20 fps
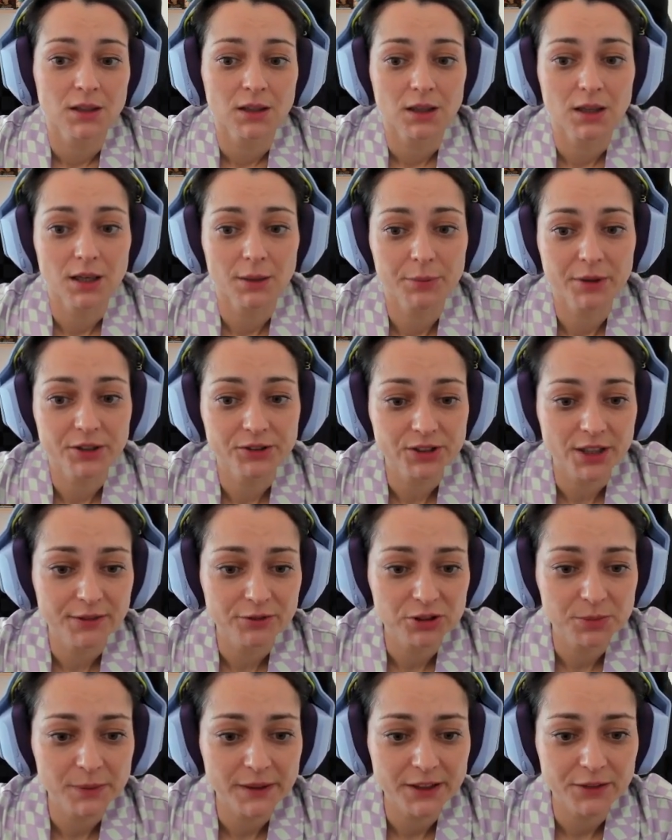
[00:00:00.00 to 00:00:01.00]
Because I
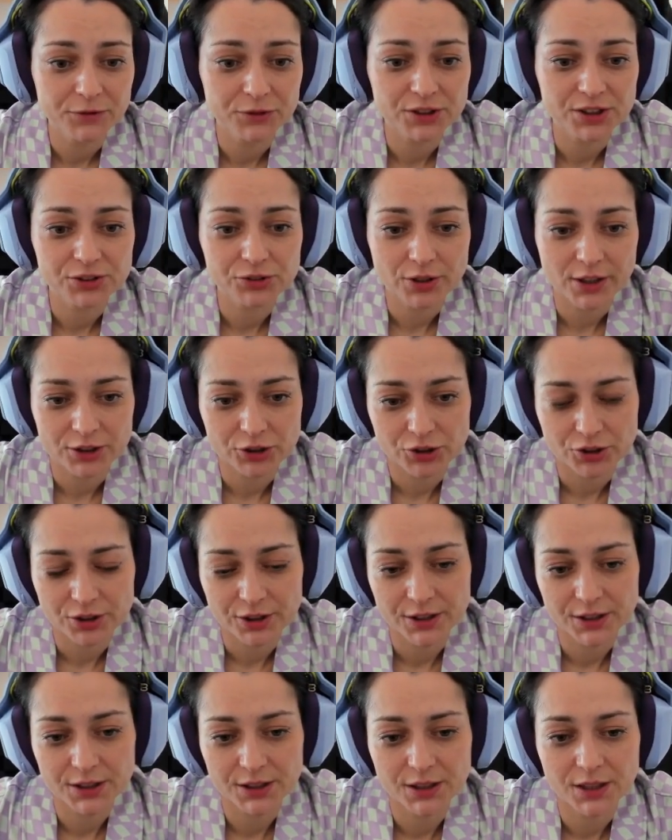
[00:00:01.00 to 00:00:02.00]
was playing for the structure.
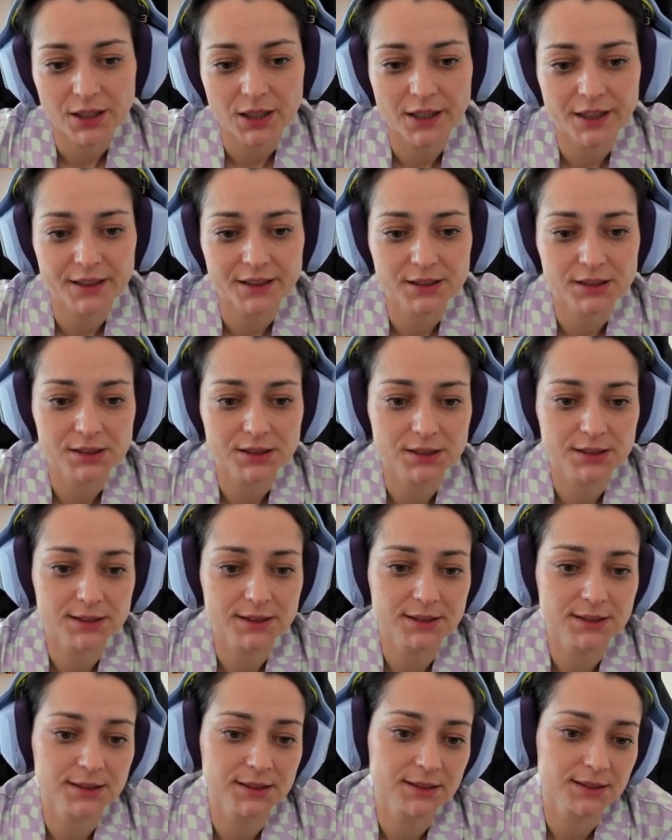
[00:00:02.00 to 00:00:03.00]
I
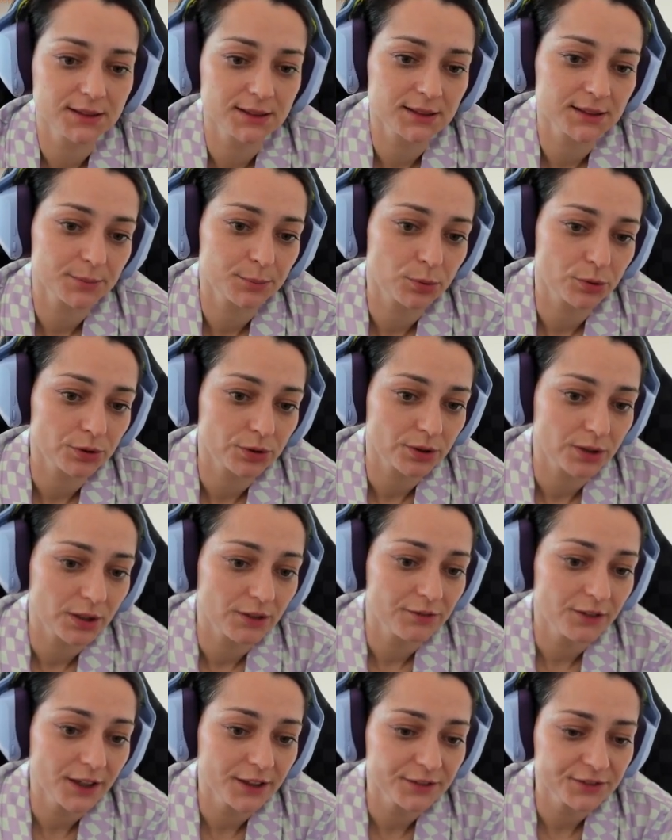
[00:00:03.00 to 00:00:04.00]
see the pawn on
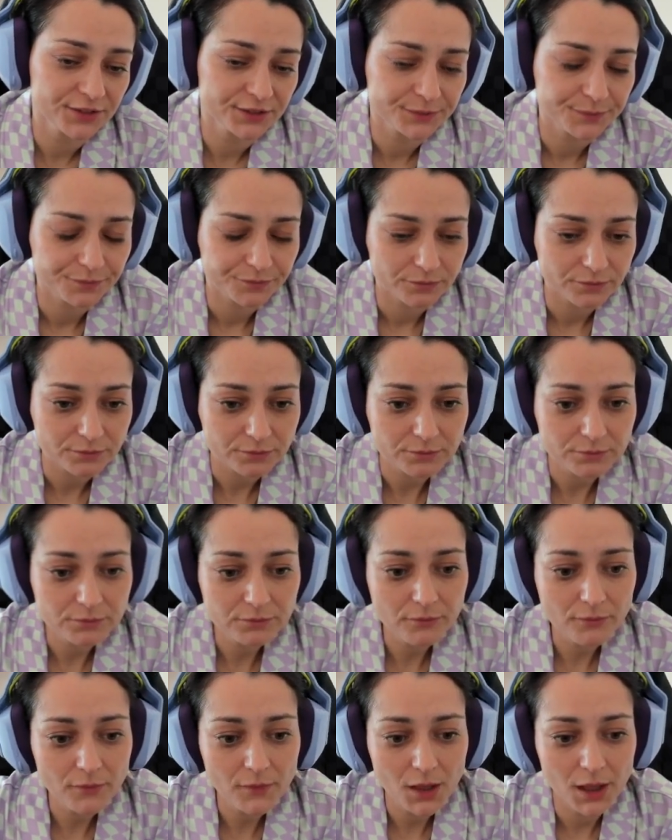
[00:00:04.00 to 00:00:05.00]
e5,
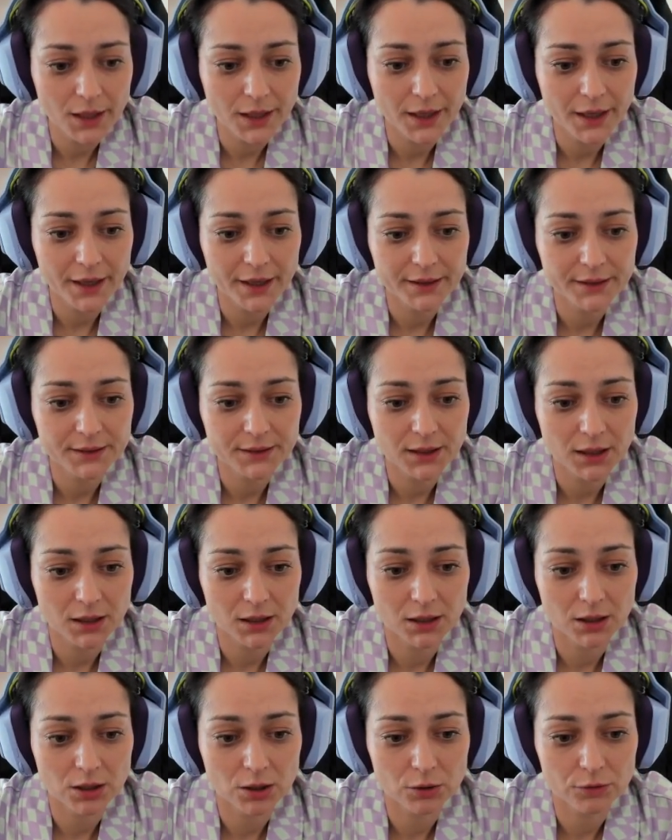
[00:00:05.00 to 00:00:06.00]
and
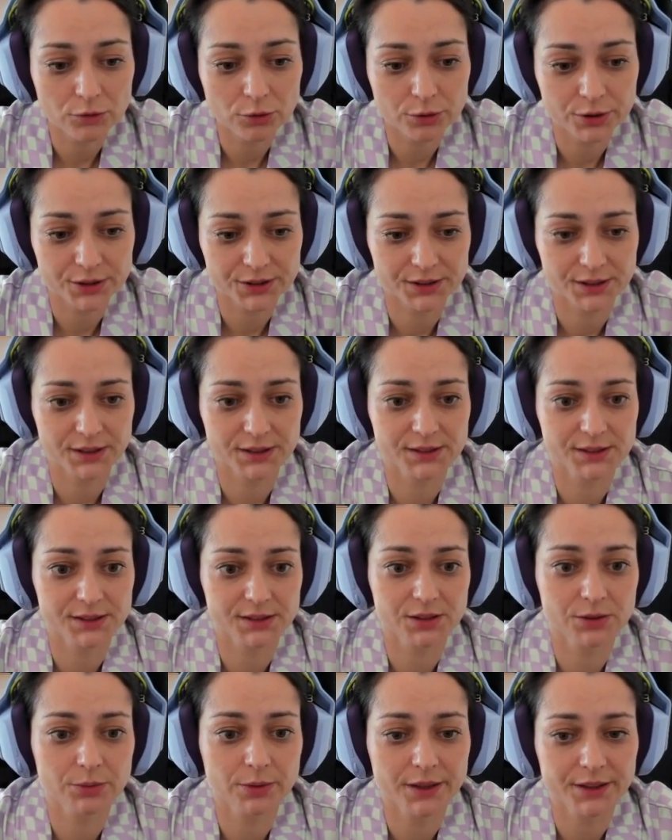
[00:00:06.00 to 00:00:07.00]
of course it's
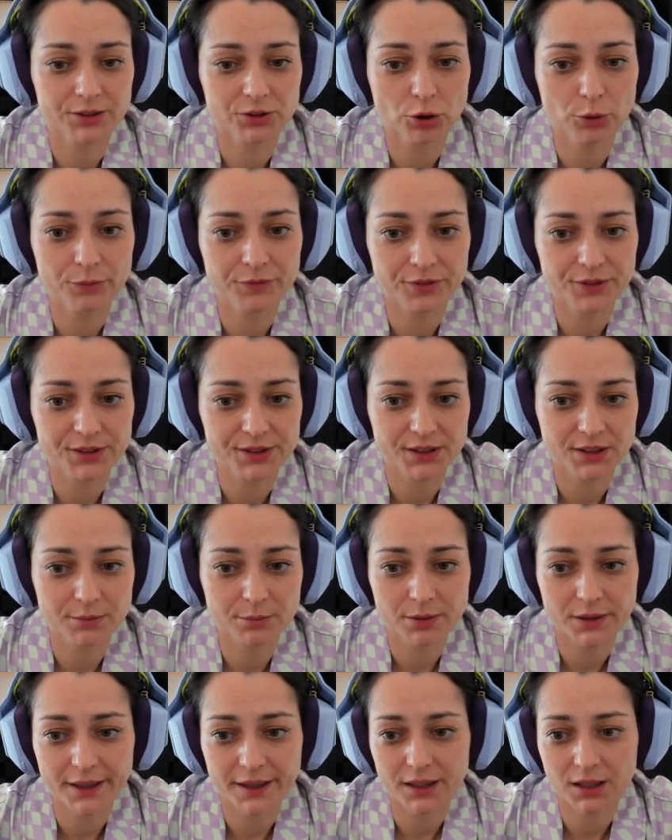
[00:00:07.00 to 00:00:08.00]
quite obvious that
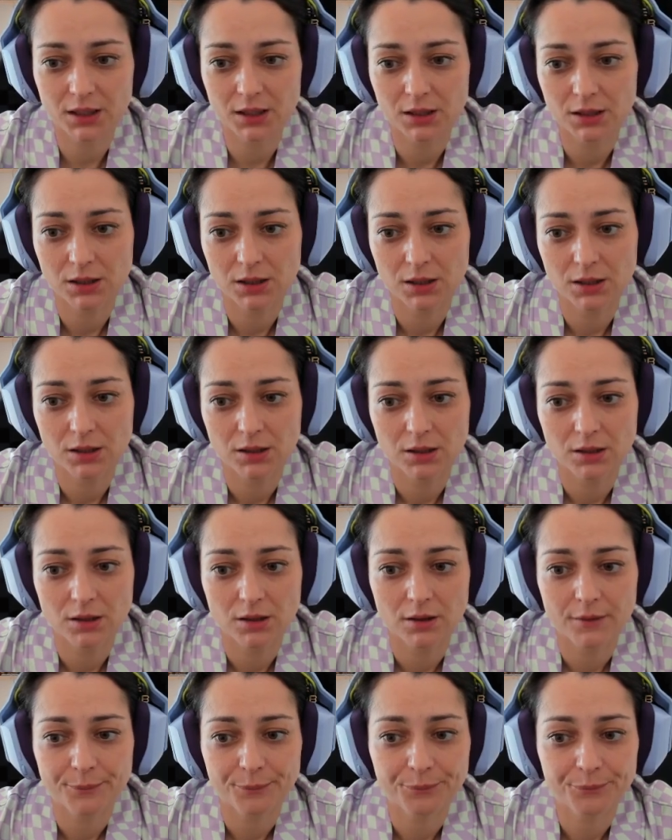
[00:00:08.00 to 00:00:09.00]
black
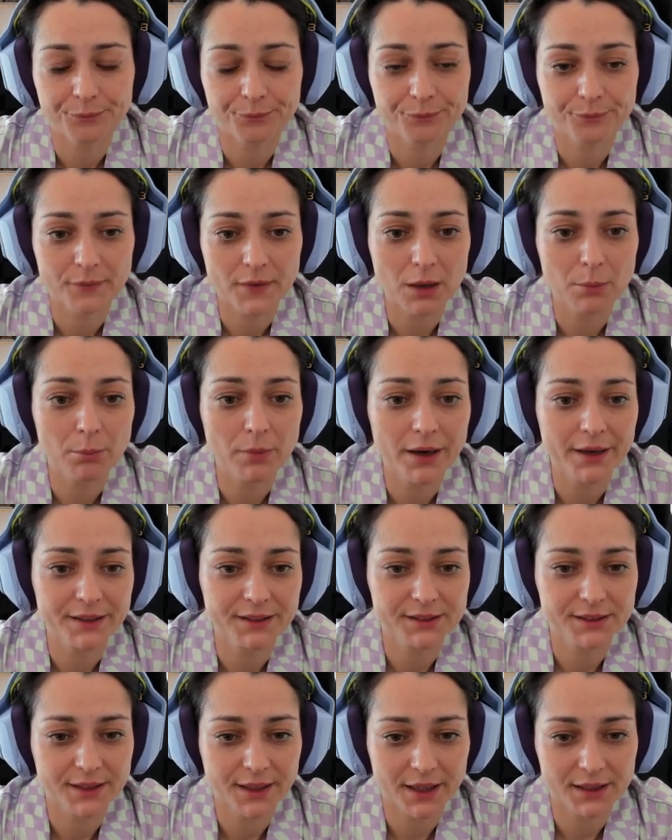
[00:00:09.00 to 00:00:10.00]

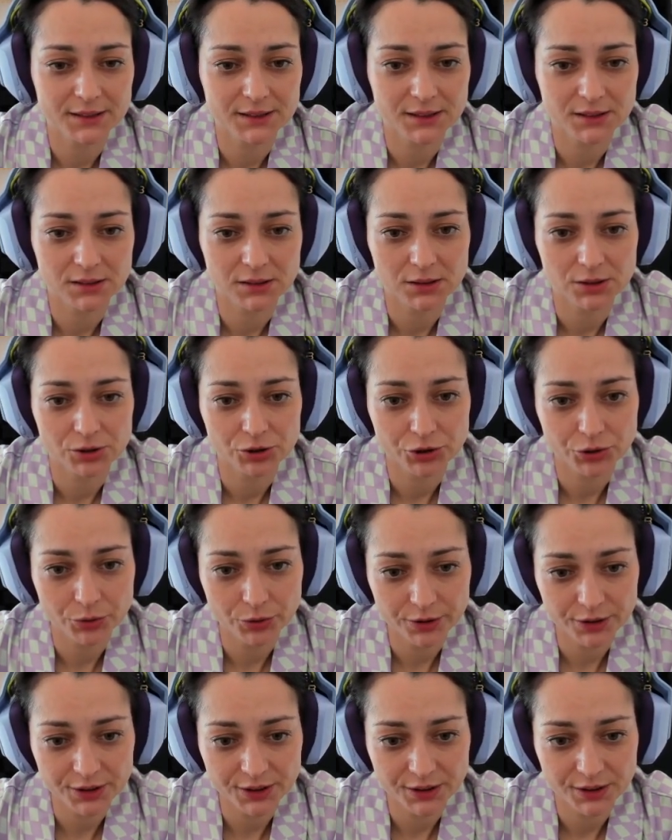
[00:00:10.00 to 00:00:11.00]
might castle short,